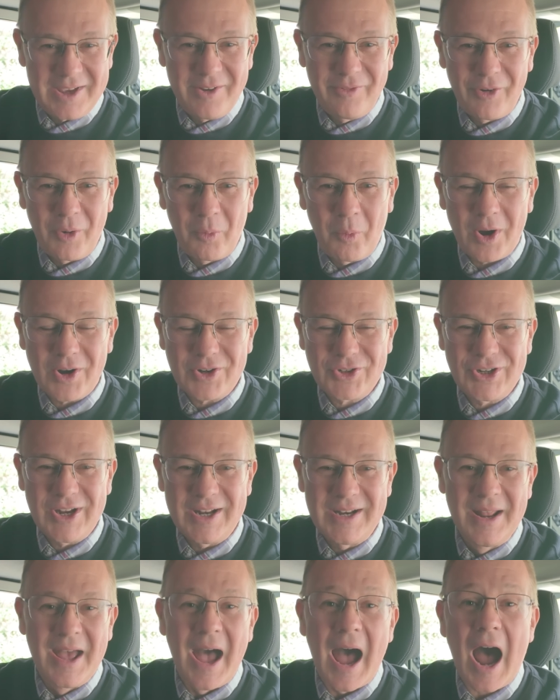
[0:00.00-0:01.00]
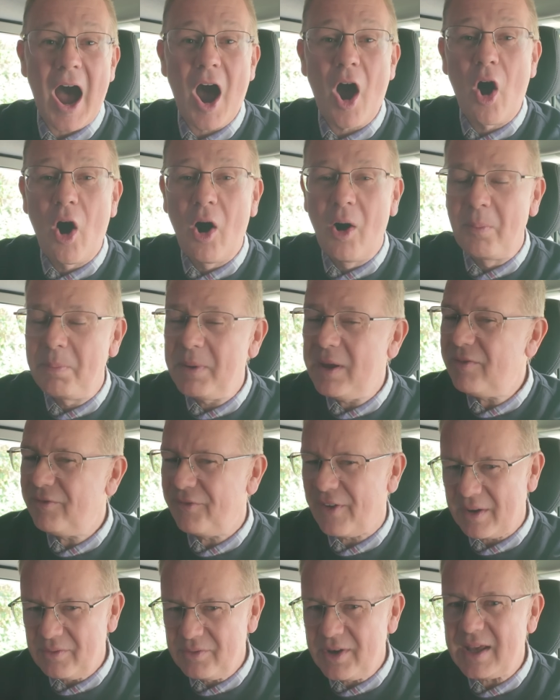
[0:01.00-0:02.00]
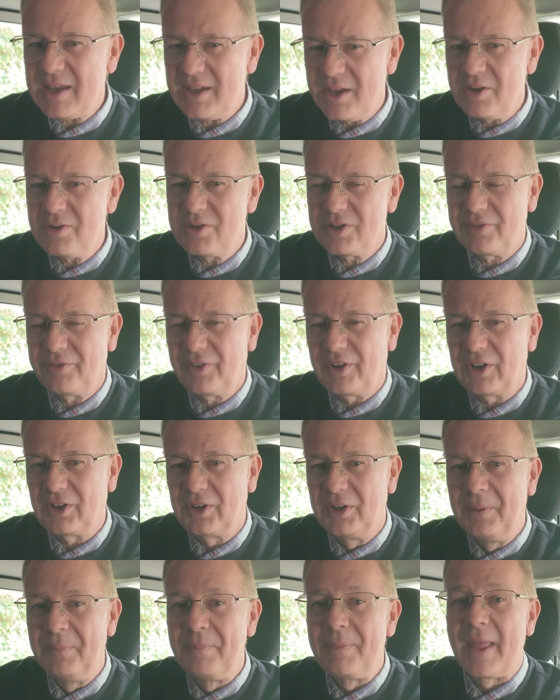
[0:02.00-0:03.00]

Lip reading: you for watching. I hope you found it useful,